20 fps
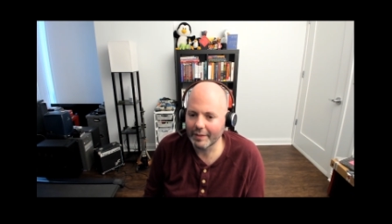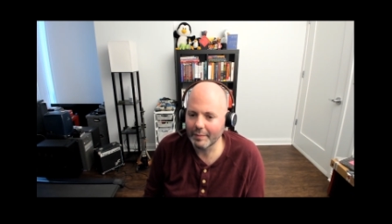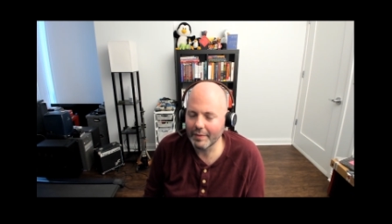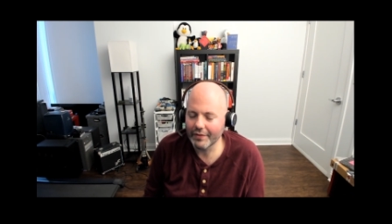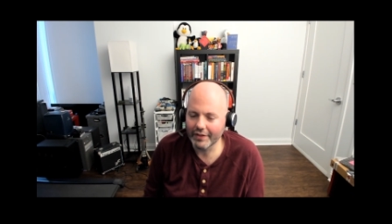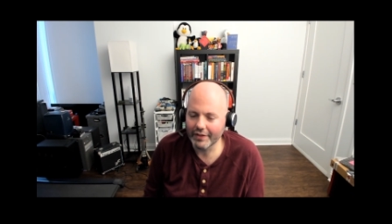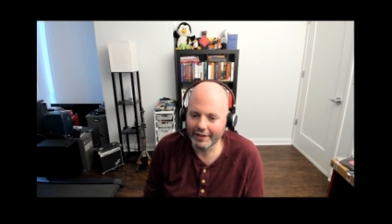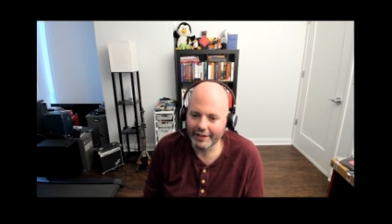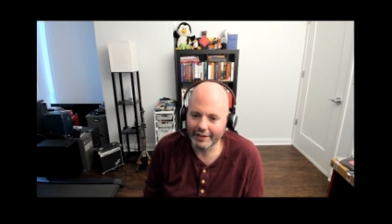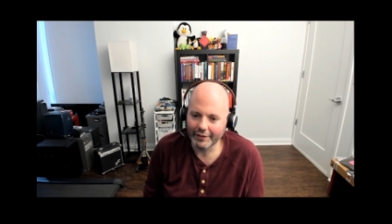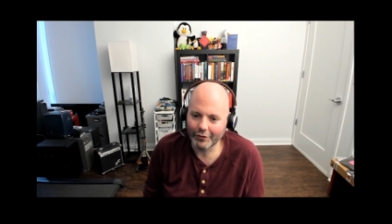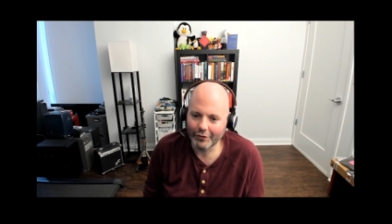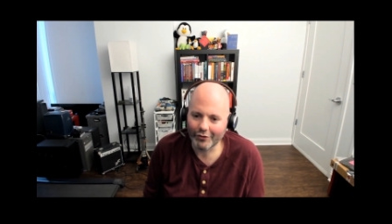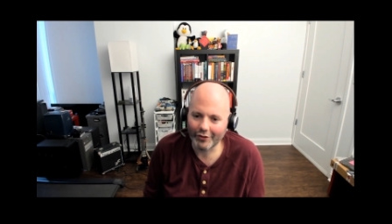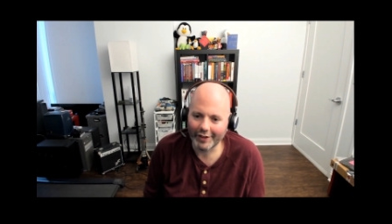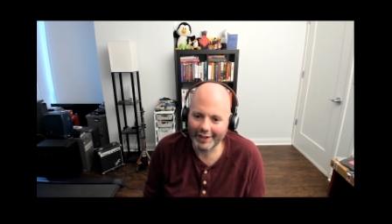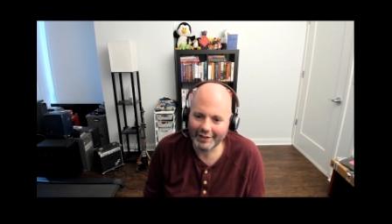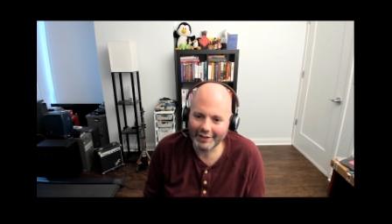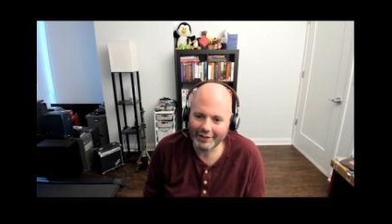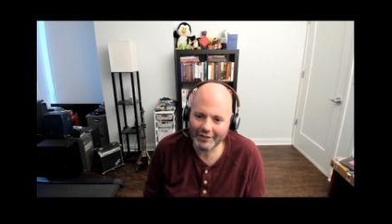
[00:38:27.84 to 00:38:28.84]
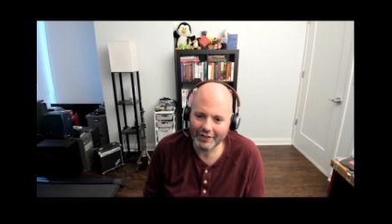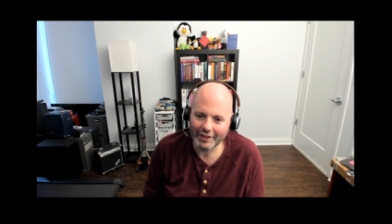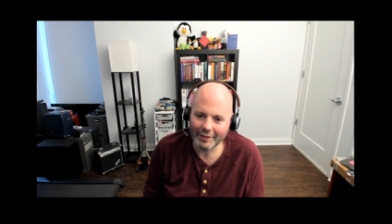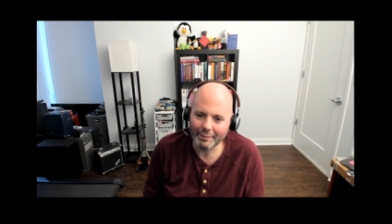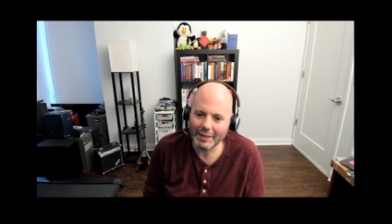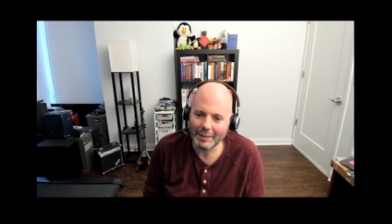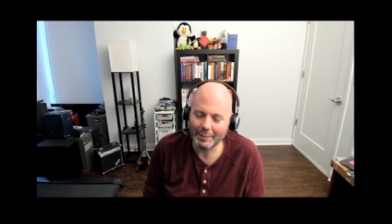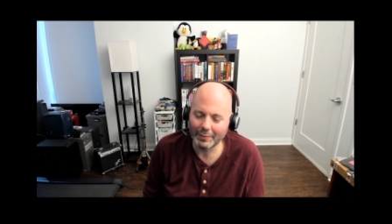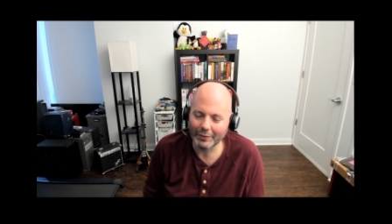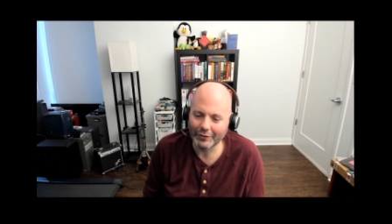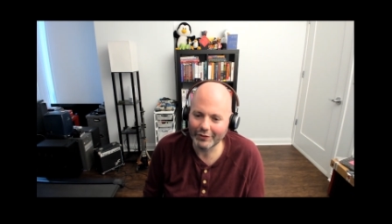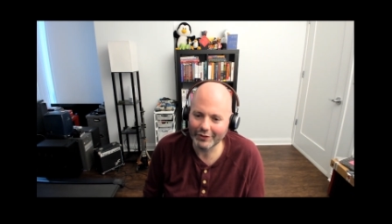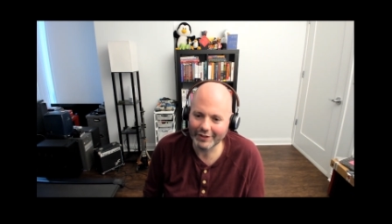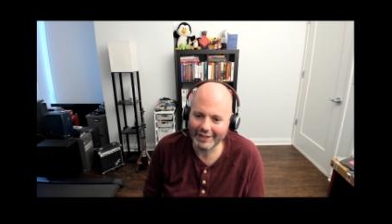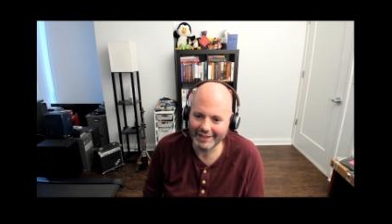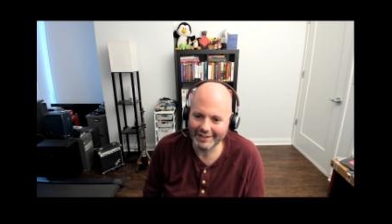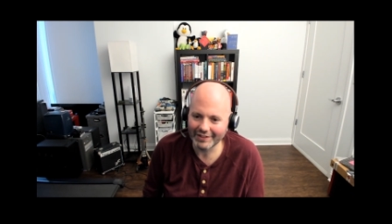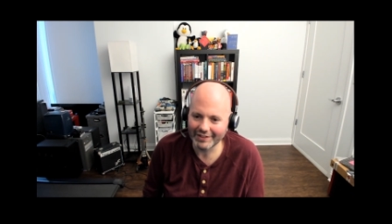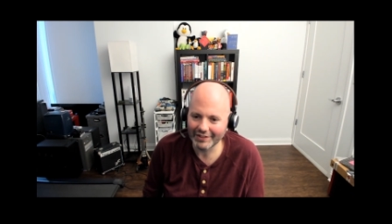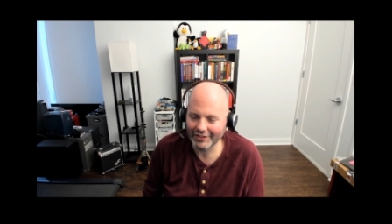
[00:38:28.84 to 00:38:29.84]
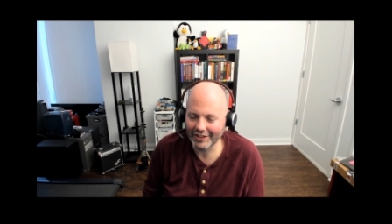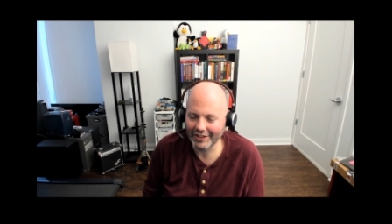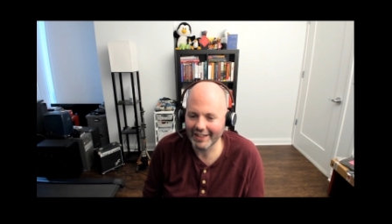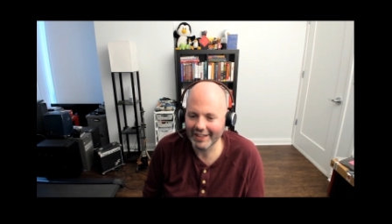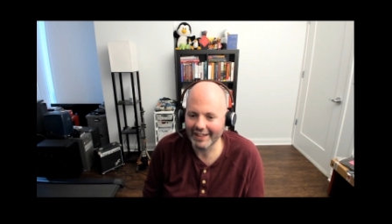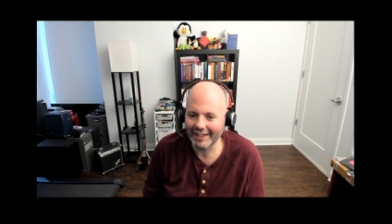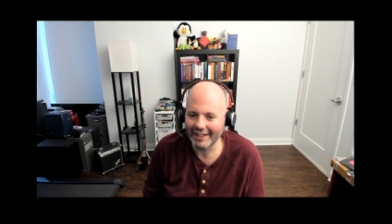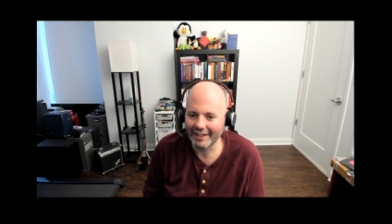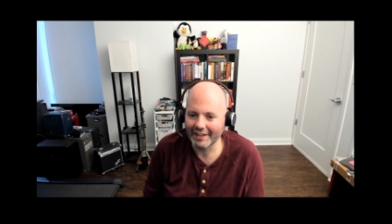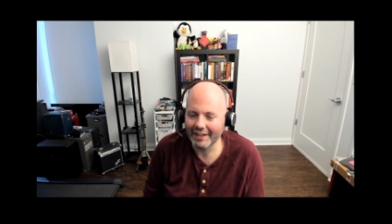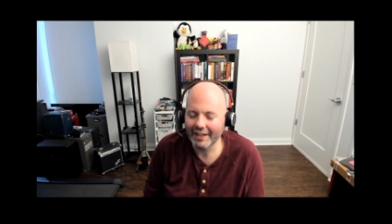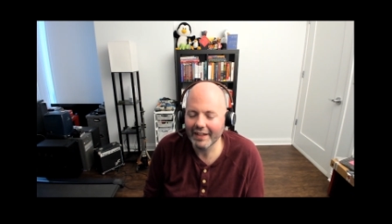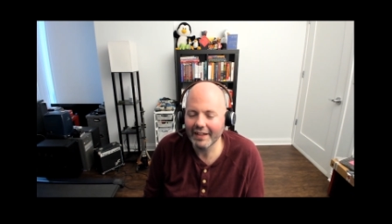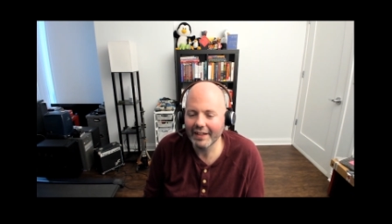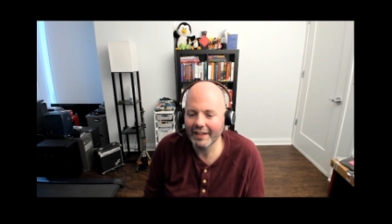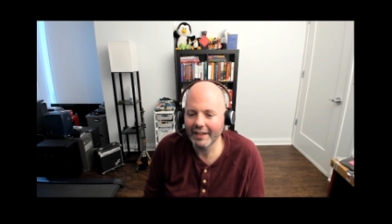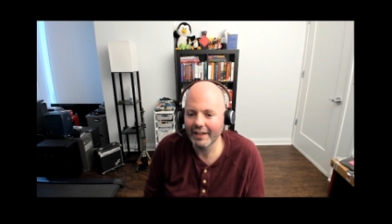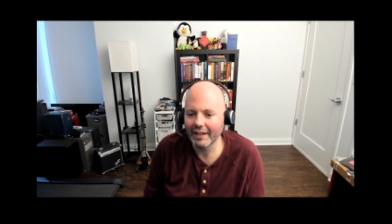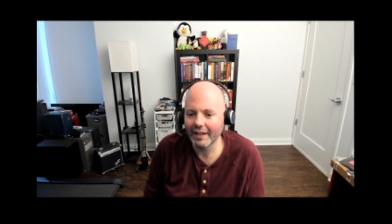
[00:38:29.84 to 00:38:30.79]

some of the little tricks that people took in design,